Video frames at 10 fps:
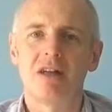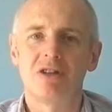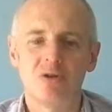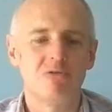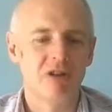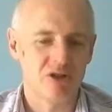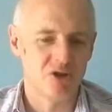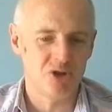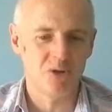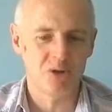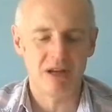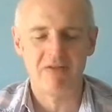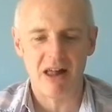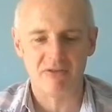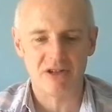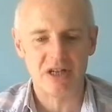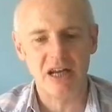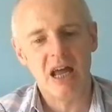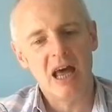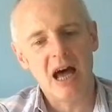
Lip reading: do rich, juicy, velvety.